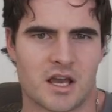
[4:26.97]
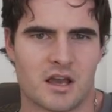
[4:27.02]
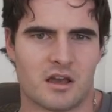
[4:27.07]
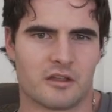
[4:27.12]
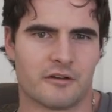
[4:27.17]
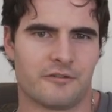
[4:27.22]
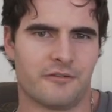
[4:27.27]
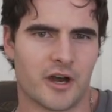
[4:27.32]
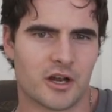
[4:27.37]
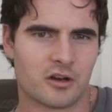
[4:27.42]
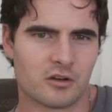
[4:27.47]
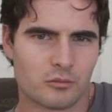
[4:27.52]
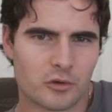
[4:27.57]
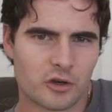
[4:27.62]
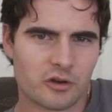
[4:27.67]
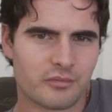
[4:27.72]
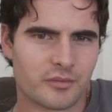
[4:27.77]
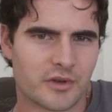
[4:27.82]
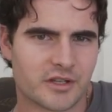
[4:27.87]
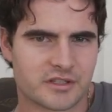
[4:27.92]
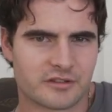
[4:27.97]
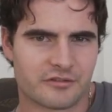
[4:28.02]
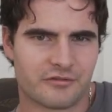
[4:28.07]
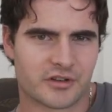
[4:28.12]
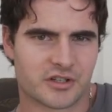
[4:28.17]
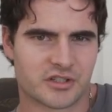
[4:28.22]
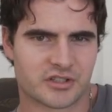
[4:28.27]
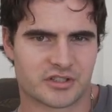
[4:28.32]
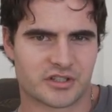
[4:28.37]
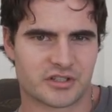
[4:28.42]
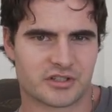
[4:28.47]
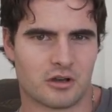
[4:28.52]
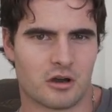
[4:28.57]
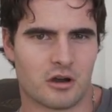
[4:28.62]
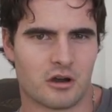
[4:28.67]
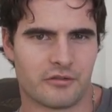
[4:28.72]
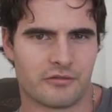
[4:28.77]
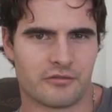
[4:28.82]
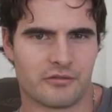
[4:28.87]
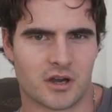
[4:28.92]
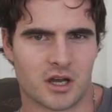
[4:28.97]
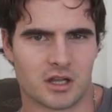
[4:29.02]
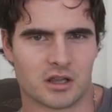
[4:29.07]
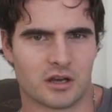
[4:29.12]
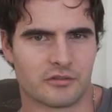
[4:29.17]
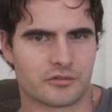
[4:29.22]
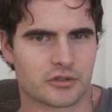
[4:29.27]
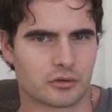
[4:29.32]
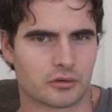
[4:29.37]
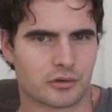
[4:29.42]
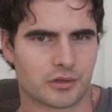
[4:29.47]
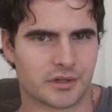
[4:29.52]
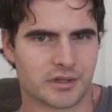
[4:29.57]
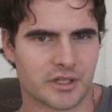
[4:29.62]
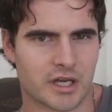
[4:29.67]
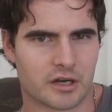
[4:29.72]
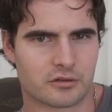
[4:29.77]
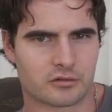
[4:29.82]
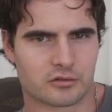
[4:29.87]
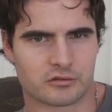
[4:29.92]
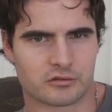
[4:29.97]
The final movement to finish this off, I love doing lateral